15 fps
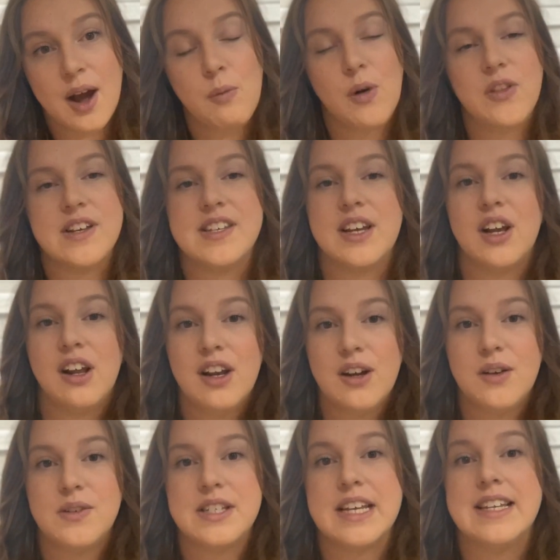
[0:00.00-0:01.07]
And what this
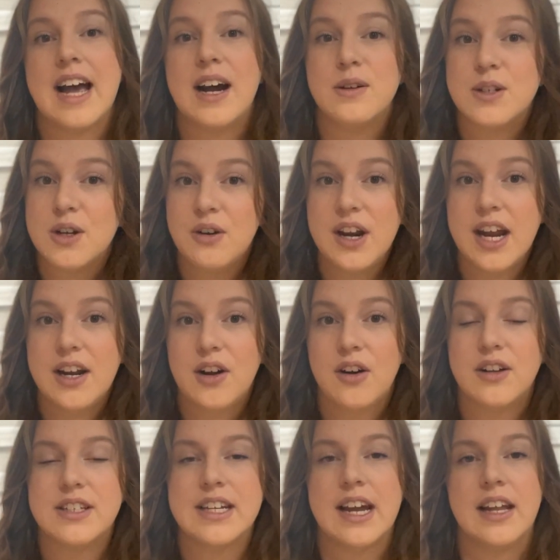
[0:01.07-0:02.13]
includes is how to create
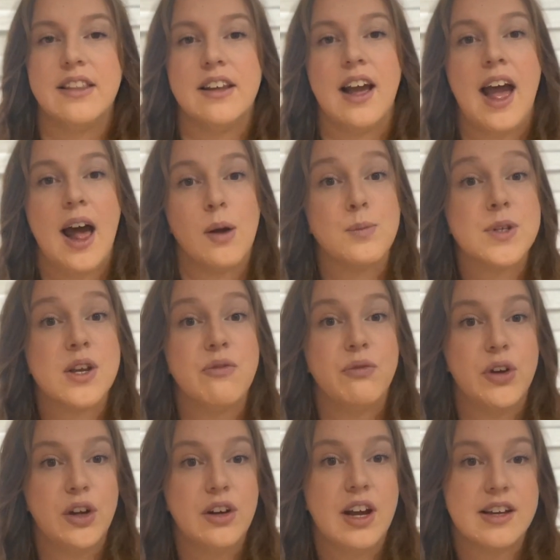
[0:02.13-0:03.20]
content that helps
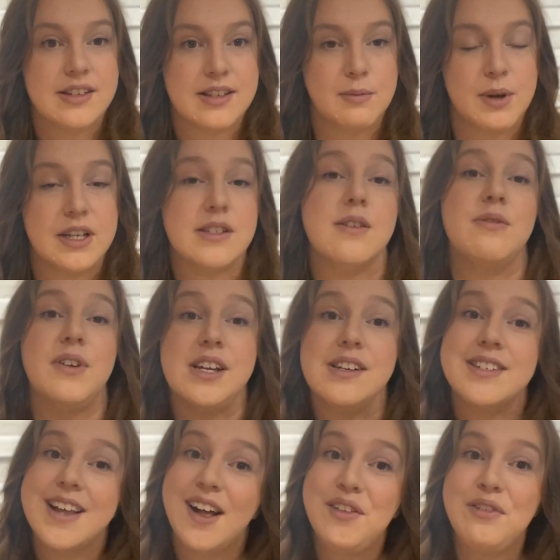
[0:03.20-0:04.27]
convert customers for
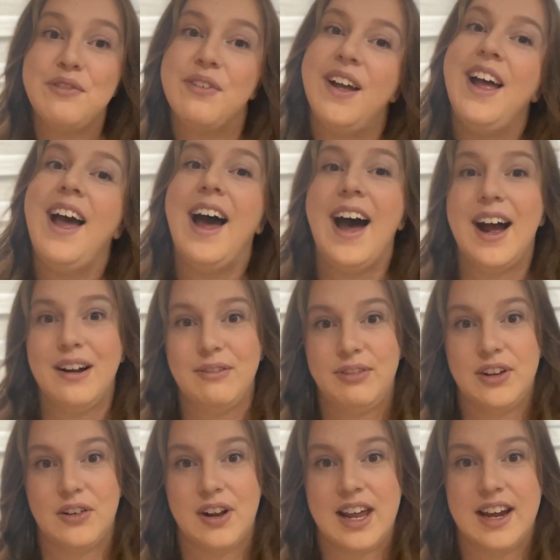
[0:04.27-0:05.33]
yourself and for
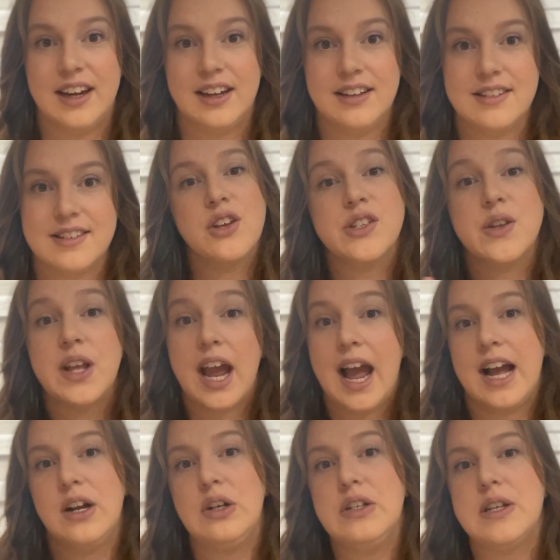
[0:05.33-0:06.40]
your clients. So the
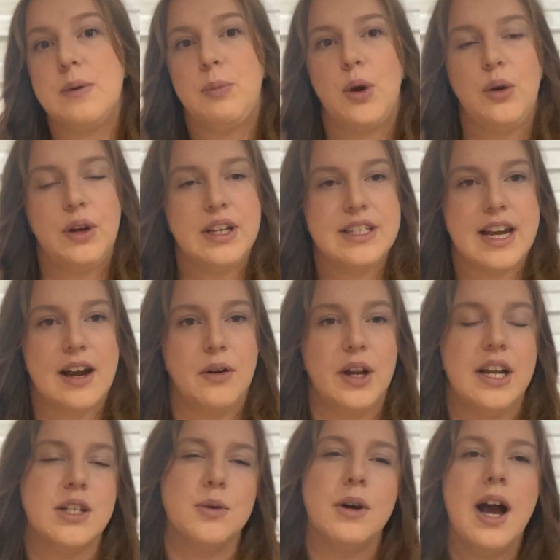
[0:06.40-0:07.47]
angles are broken down
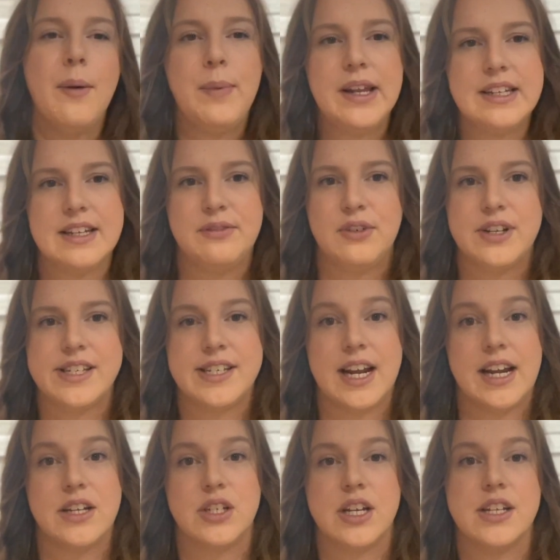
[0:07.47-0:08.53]
into a couple of different
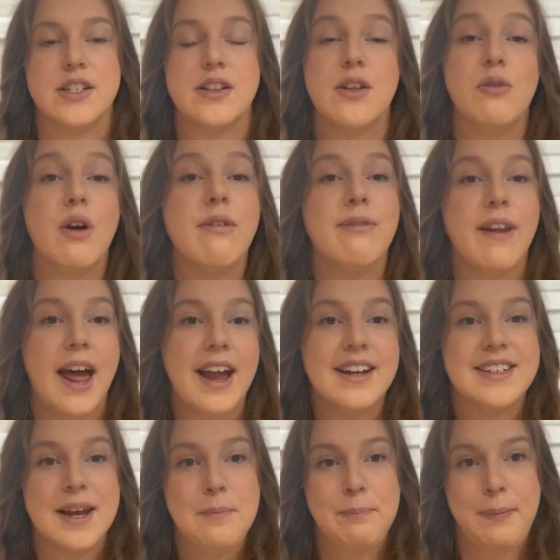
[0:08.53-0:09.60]
stages that
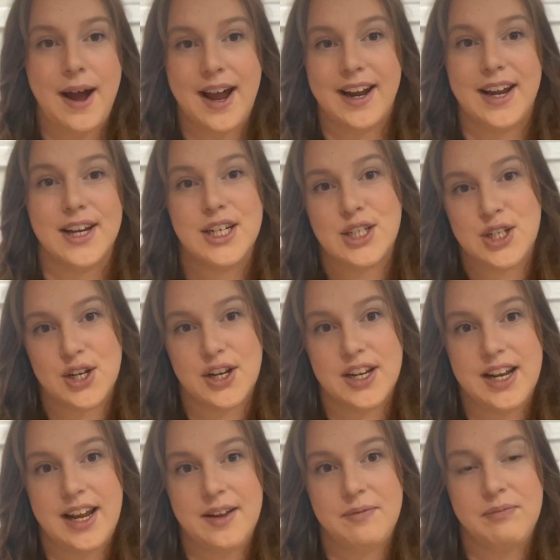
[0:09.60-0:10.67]
reflect a buyer
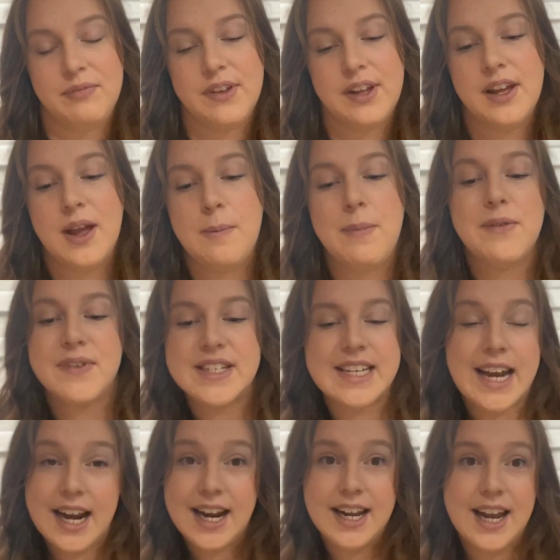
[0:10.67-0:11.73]
journey. But for
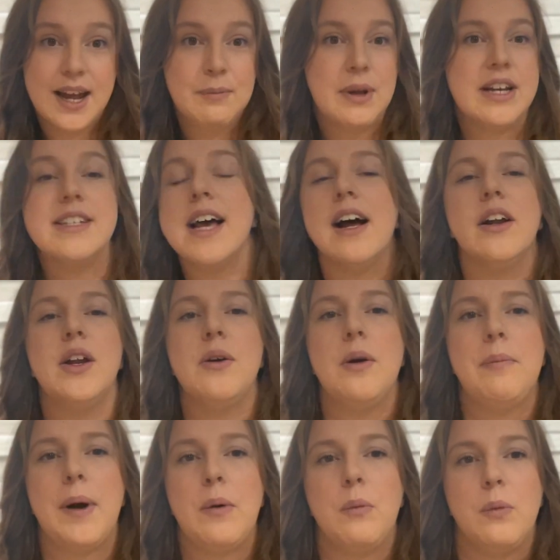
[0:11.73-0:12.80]
today, I'm going to tell you
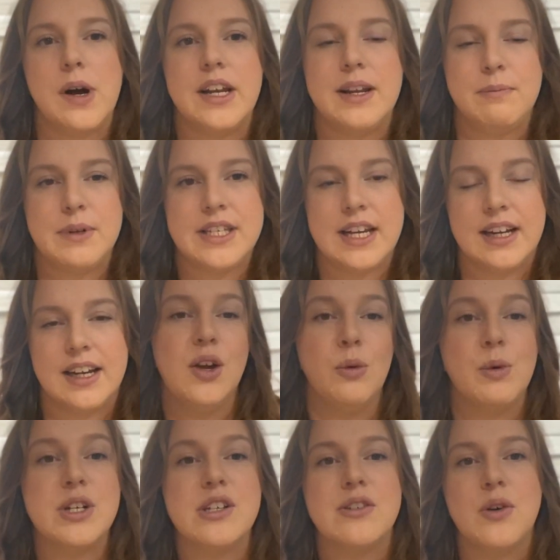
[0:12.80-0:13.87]
about one in particular,
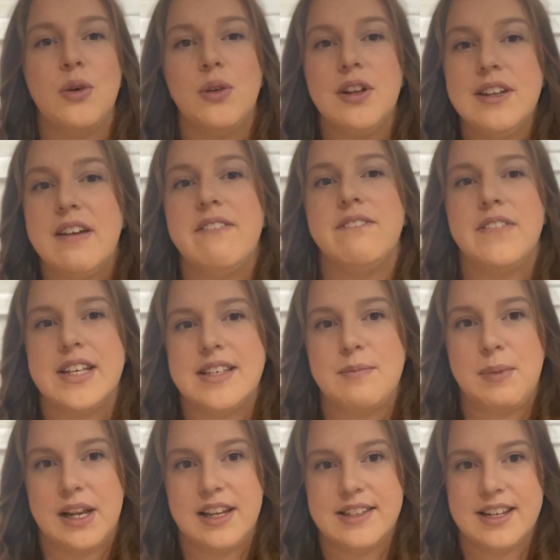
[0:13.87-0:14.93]
which is called
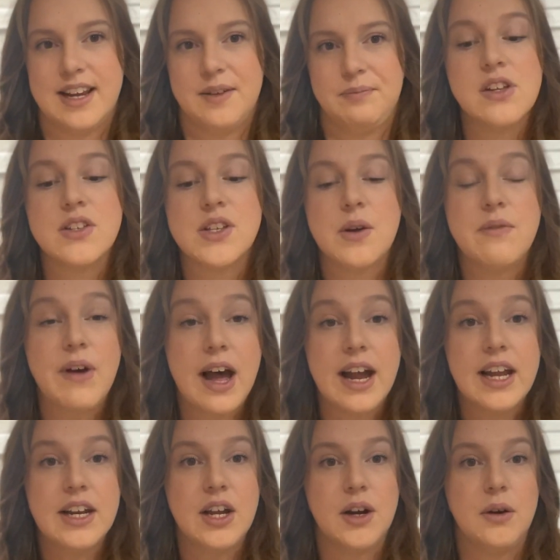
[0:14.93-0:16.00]
visibility. So if
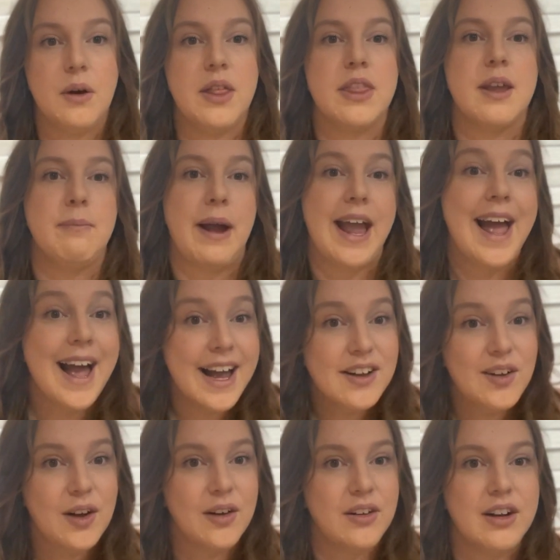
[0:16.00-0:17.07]
I know that my
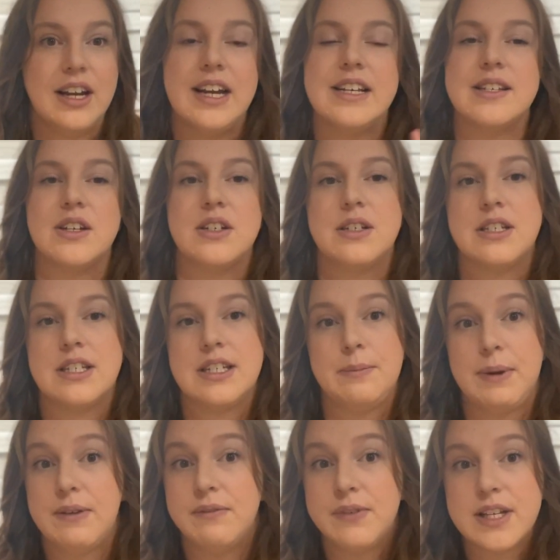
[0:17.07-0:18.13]
angle is to
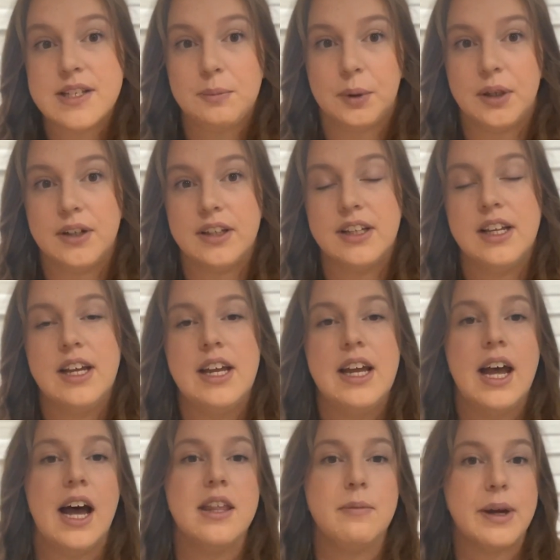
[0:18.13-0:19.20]
be visible
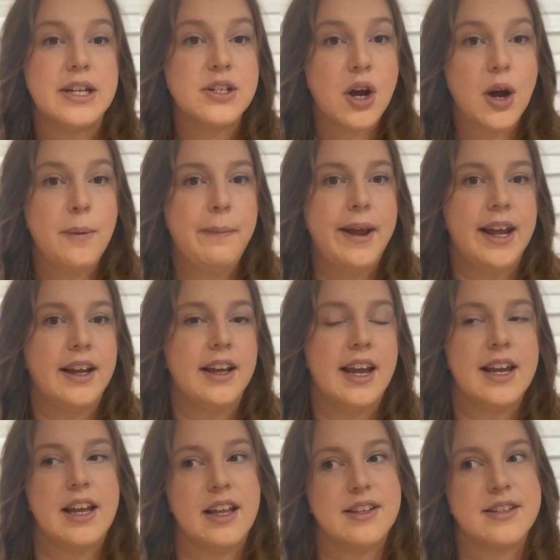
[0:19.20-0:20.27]
and my topic
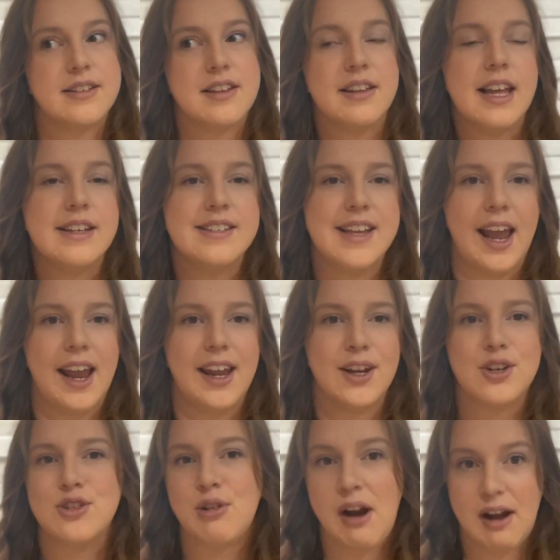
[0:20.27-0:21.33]
is, let's say,
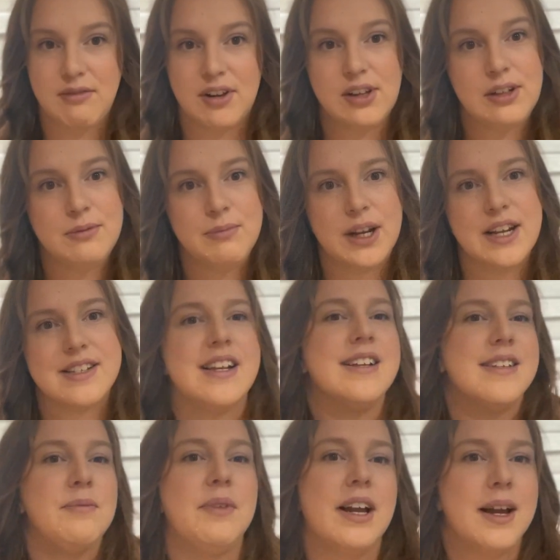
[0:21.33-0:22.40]
travel, because that's
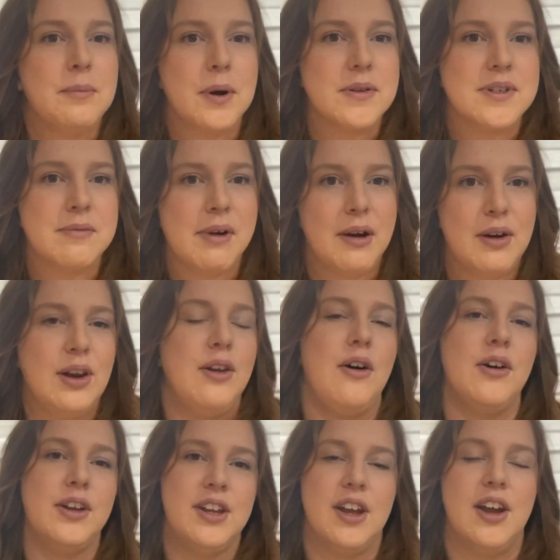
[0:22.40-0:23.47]
something I post about a
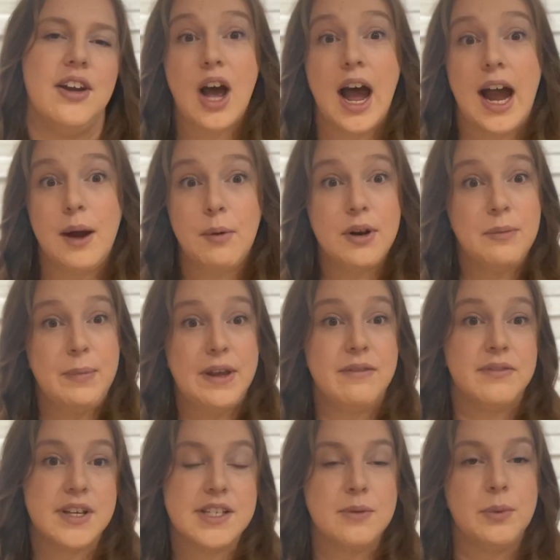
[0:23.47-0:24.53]
lot here. I want to be
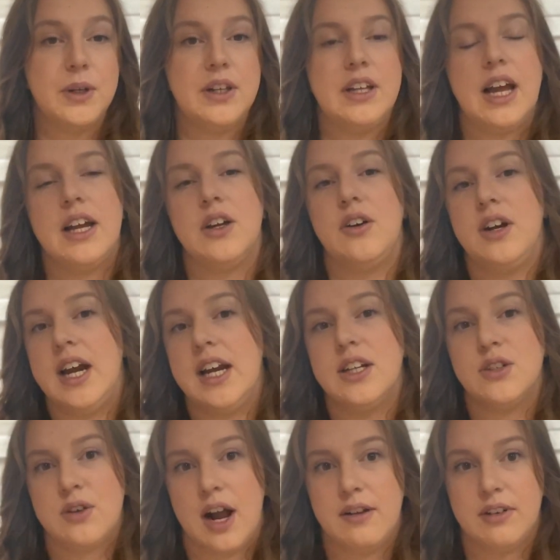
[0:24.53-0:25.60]
visible and create
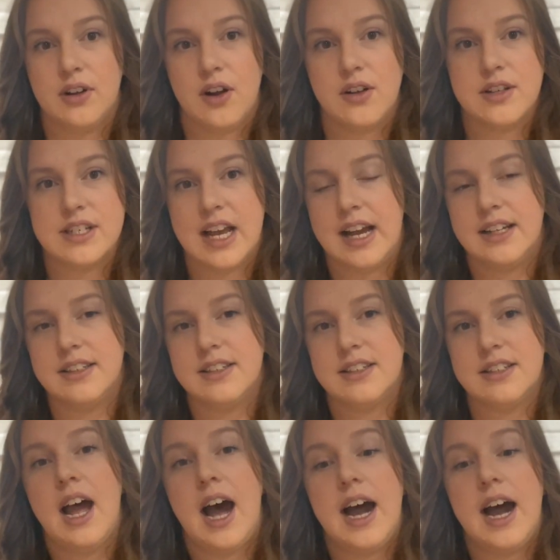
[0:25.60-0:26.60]
travel content.